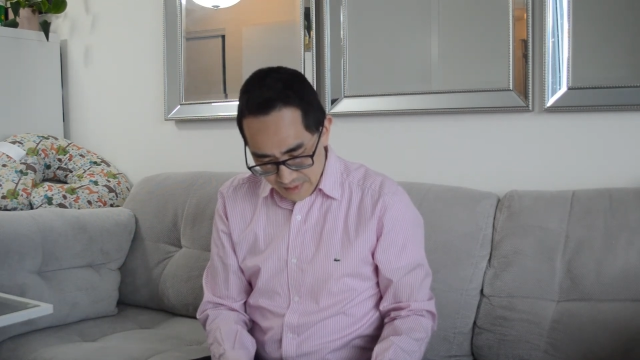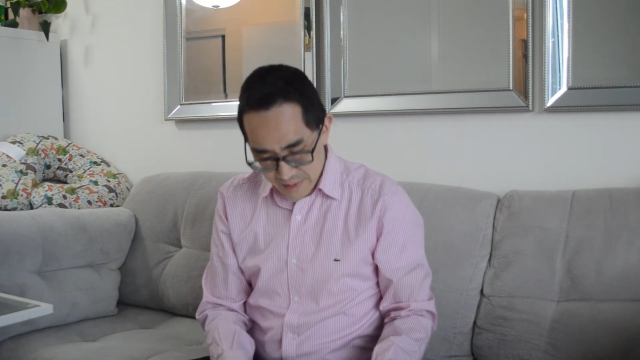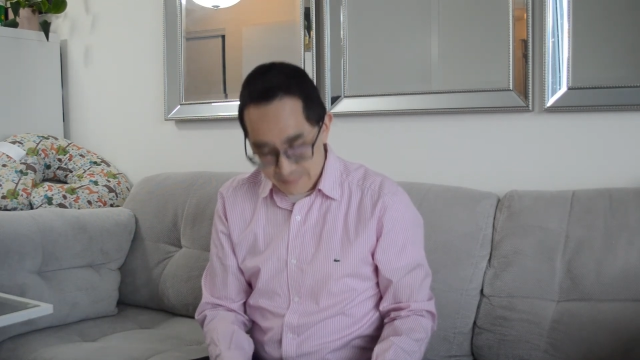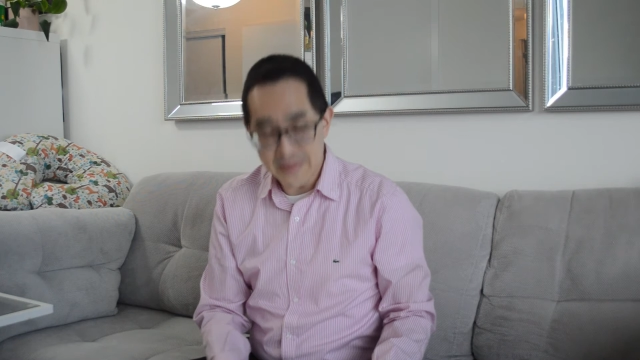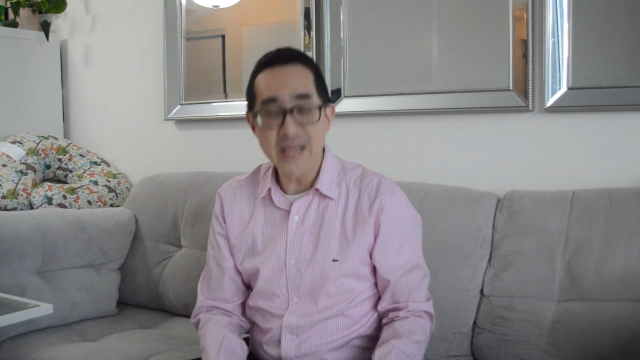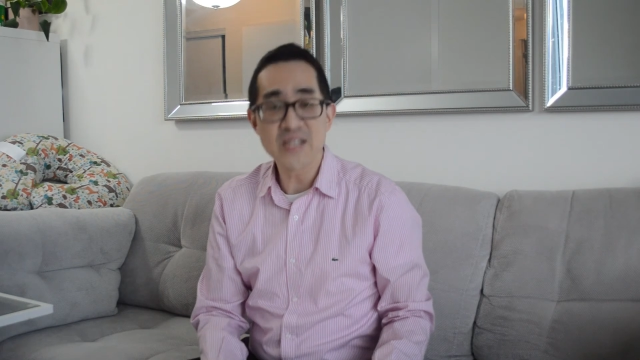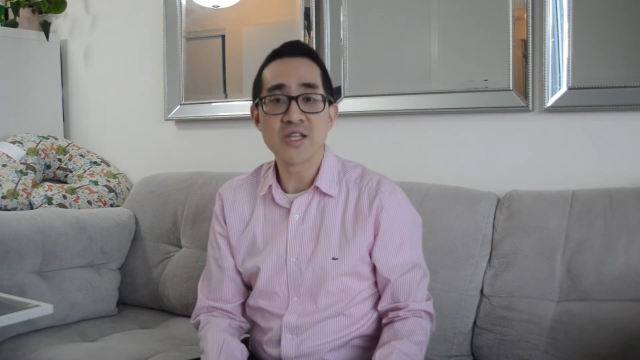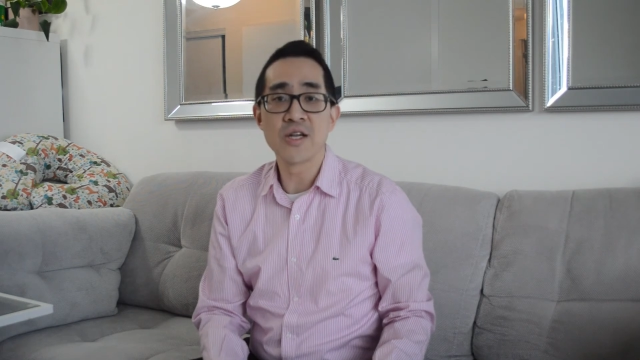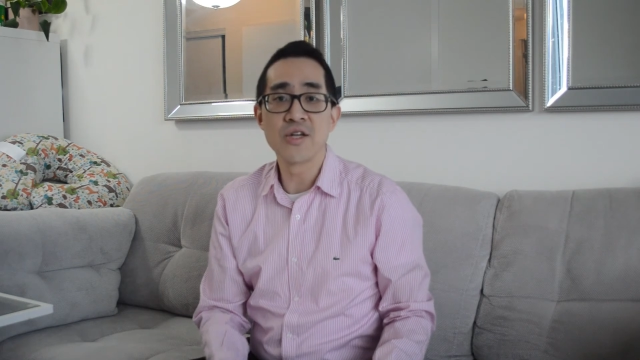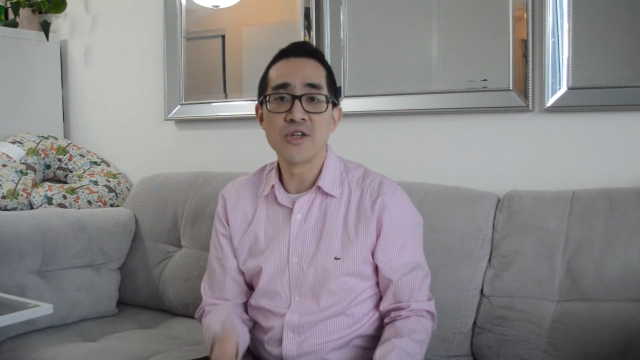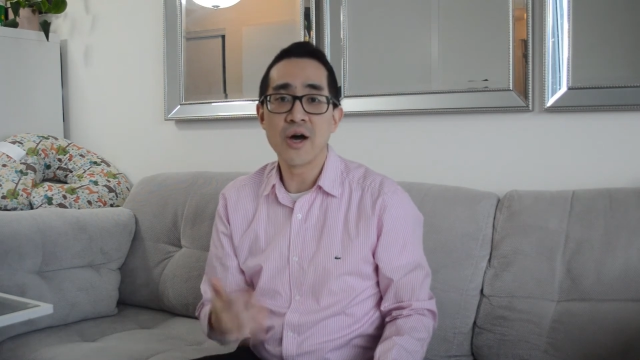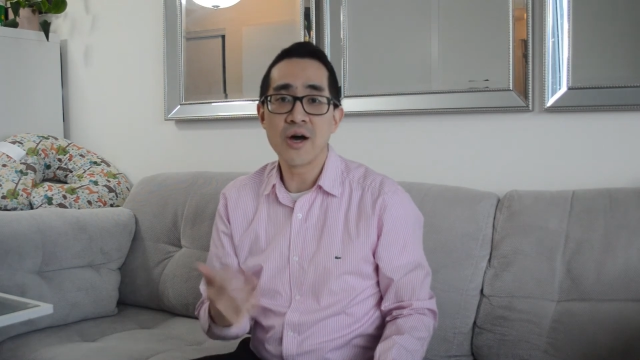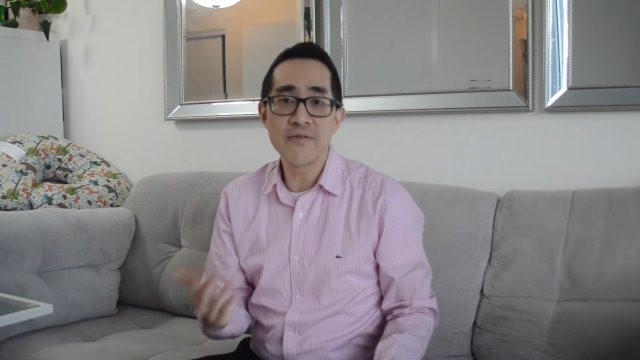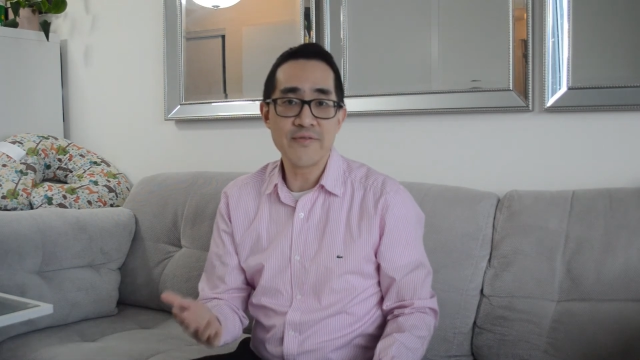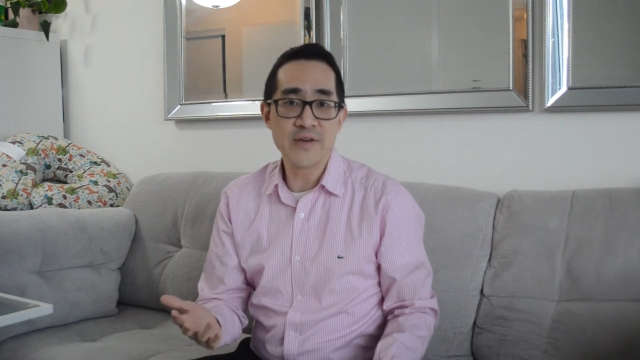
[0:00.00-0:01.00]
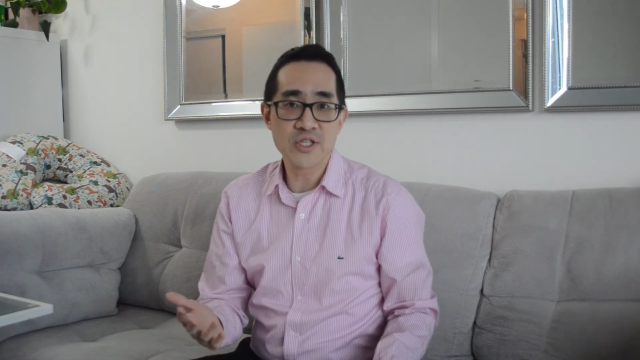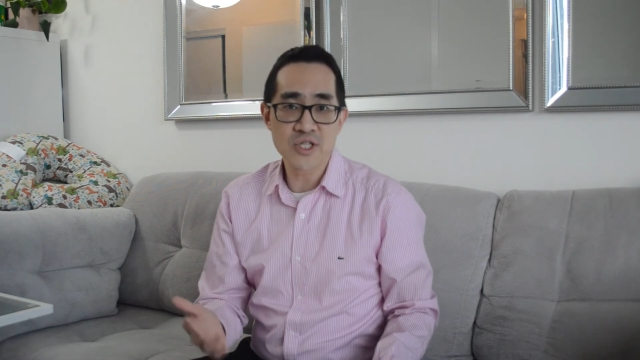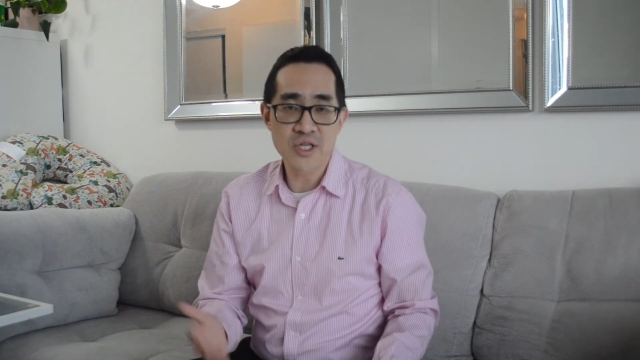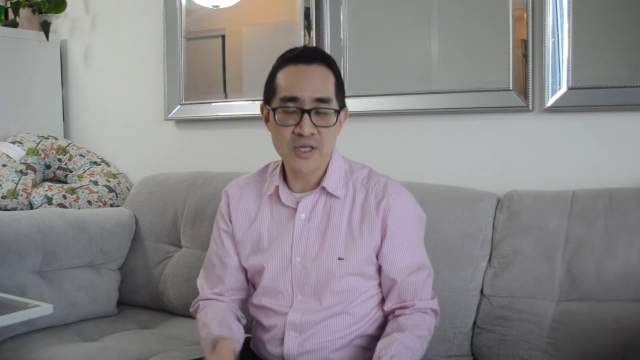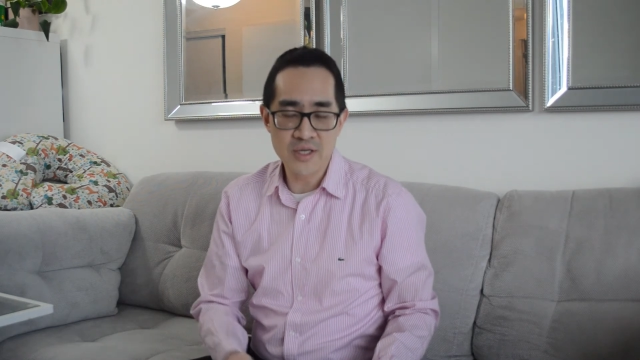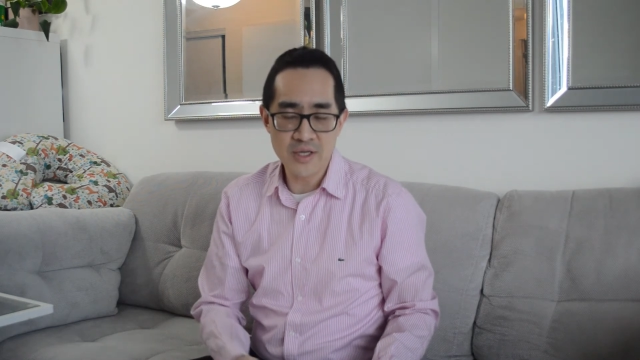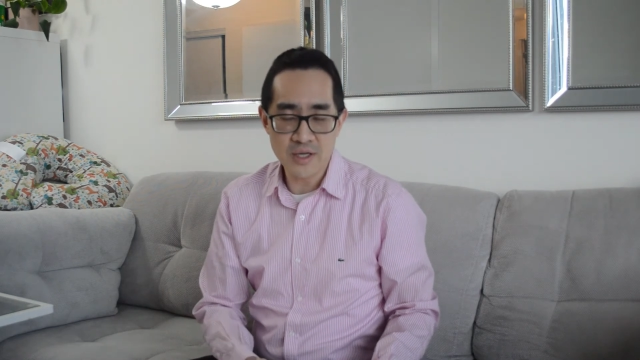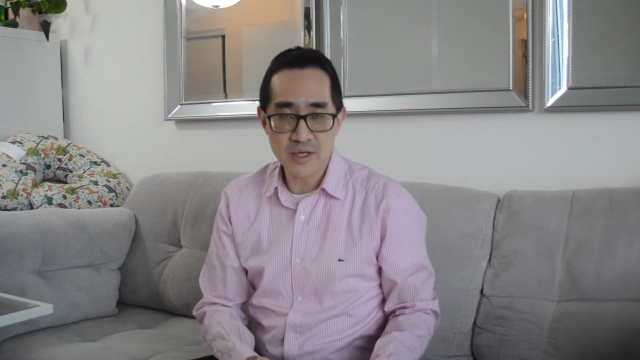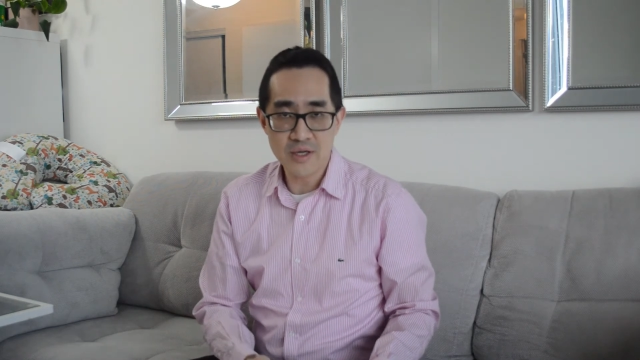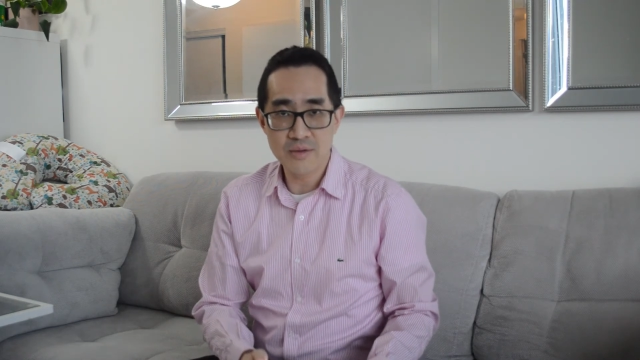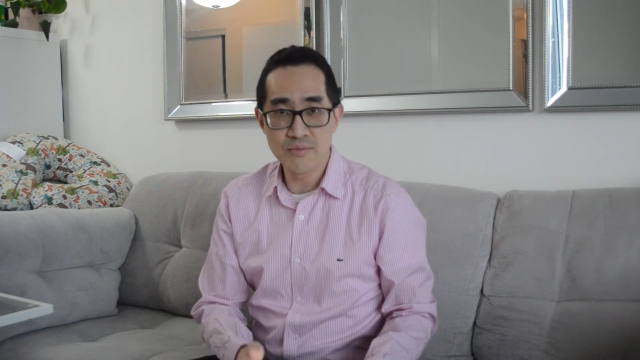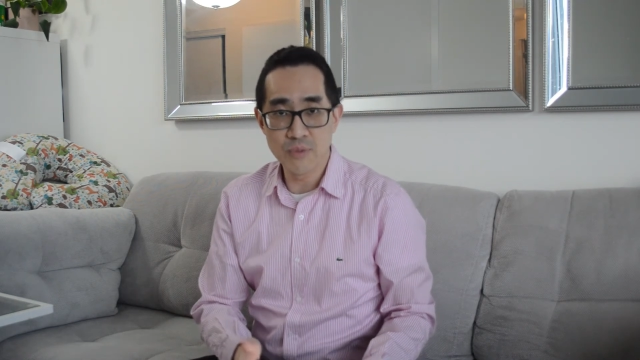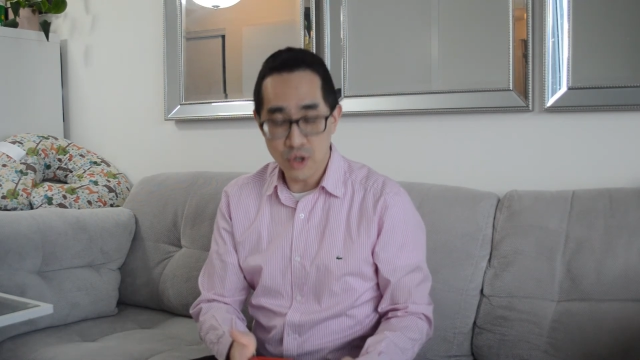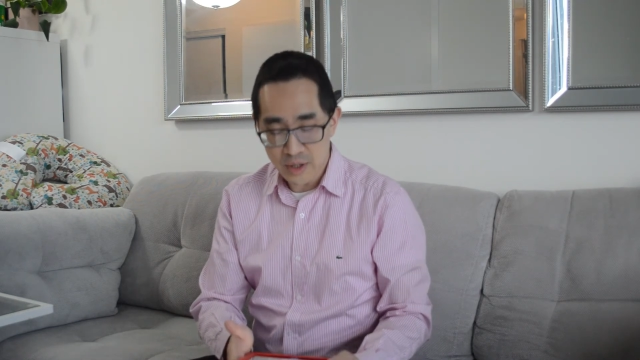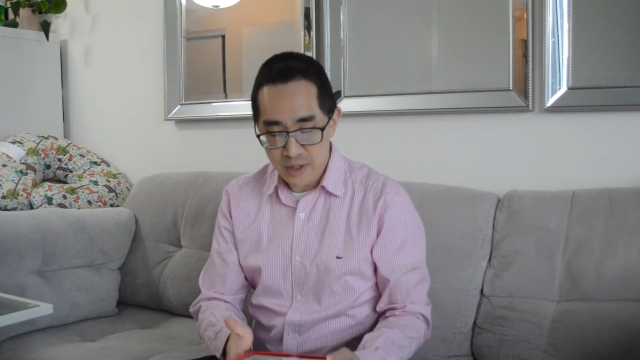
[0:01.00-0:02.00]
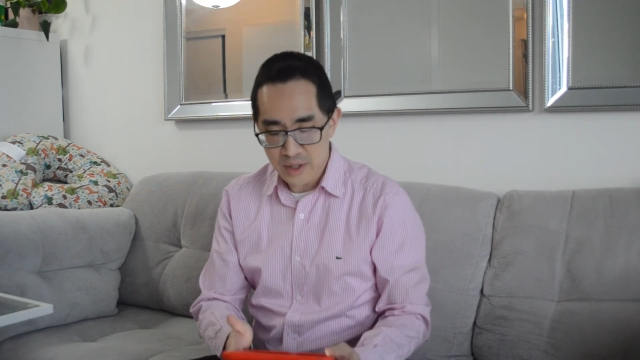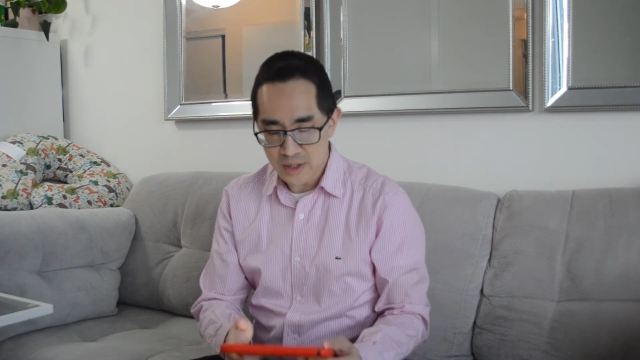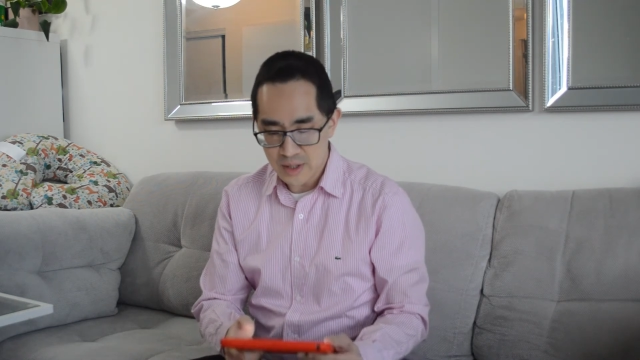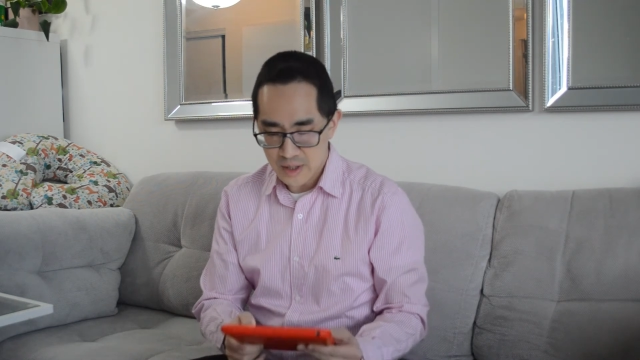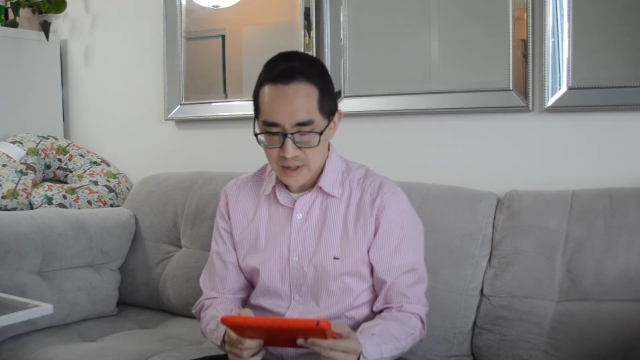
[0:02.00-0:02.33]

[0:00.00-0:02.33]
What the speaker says: based on a nonfiction book